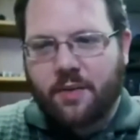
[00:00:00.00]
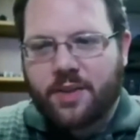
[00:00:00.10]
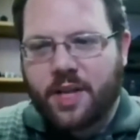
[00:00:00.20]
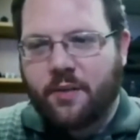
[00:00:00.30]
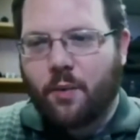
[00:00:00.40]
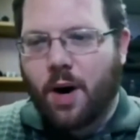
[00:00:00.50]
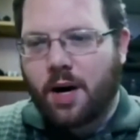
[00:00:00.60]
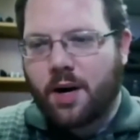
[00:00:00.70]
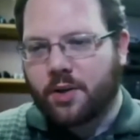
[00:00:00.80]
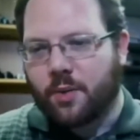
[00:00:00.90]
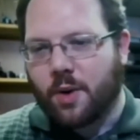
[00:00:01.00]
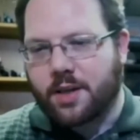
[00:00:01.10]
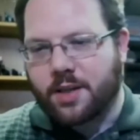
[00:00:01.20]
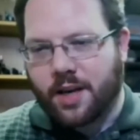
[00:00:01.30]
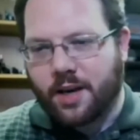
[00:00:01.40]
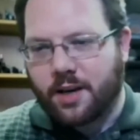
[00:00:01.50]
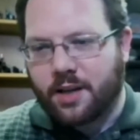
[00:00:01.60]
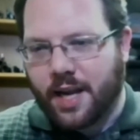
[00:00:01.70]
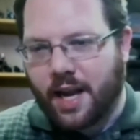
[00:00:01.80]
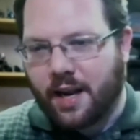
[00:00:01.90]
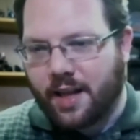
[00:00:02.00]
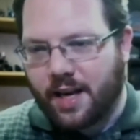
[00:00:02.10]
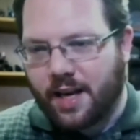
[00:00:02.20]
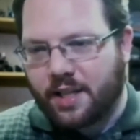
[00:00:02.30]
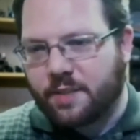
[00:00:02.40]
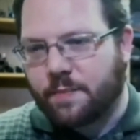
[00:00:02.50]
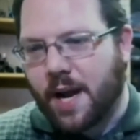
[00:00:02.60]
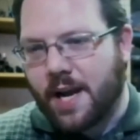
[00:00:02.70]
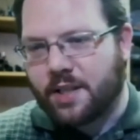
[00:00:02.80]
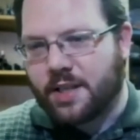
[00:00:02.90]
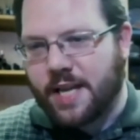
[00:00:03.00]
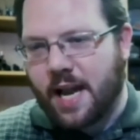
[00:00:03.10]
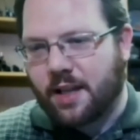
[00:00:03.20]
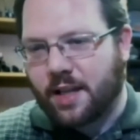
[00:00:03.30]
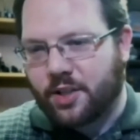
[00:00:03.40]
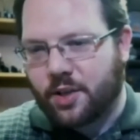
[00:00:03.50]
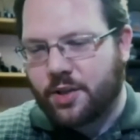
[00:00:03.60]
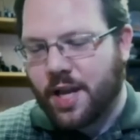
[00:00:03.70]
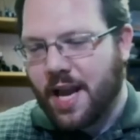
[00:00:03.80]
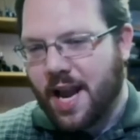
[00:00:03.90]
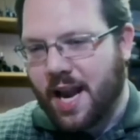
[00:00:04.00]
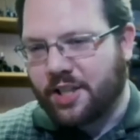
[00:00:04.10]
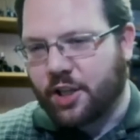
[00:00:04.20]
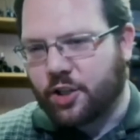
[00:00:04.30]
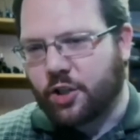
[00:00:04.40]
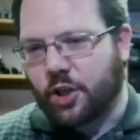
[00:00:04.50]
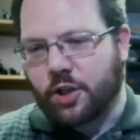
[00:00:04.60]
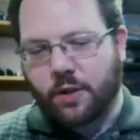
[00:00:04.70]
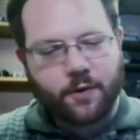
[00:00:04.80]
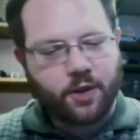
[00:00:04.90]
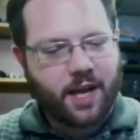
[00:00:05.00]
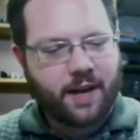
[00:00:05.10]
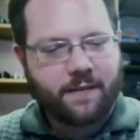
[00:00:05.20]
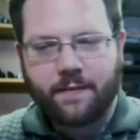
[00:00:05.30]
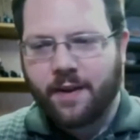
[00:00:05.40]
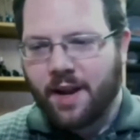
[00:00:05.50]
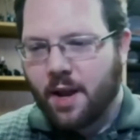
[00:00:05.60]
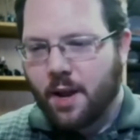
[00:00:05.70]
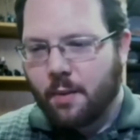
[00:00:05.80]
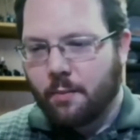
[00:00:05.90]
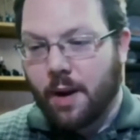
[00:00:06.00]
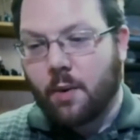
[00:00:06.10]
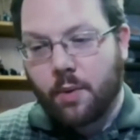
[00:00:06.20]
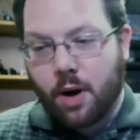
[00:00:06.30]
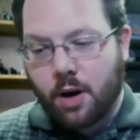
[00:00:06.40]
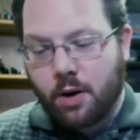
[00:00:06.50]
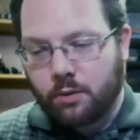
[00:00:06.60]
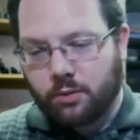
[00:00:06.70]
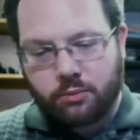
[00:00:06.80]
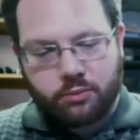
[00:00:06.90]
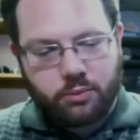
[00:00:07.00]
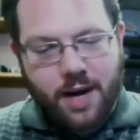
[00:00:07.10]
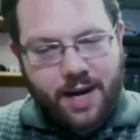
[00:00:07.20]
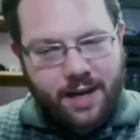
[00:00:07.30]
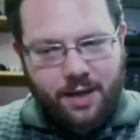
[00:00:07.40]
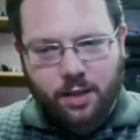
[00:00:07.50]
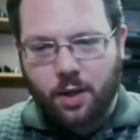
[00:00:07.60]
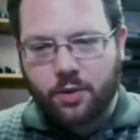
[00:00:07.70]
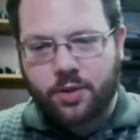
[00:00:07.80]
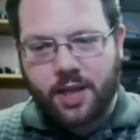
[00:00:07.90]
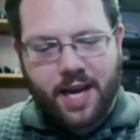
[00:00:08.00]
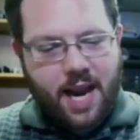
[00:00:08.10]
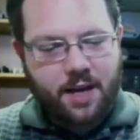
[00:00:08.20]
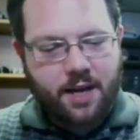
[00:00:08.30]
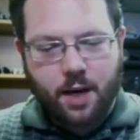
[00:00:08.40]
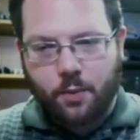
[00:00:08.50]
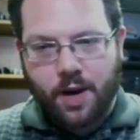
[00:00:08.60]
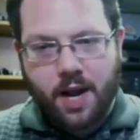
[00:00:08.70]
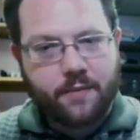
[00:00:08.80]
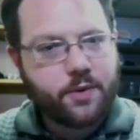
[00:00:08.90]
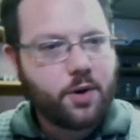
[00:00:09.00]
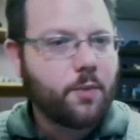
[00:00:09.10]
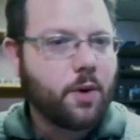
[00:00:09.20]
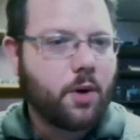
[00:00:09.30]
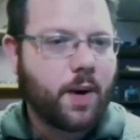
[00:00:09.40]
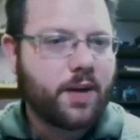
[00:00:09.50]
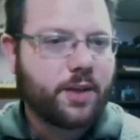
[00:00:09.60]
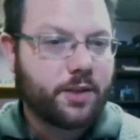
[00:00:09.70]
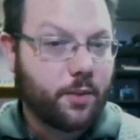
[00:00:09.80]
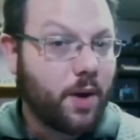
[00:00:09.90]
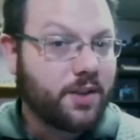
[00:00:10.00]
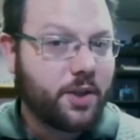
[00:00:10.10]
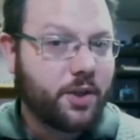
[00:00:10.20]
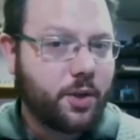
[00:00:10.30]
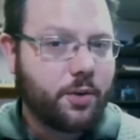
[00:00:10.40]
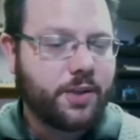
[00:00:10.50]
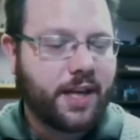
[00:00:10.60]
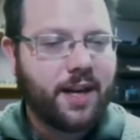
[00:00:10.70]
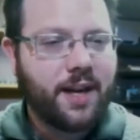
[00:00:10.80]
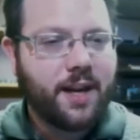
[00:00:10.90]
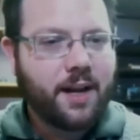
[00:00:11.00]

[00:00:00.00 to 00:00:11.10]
Stephen Walker is watching here saying that he despises netlisters, and he says, circle for life. But we are running close to the end here. We have 2 more questions, and one's a doozy.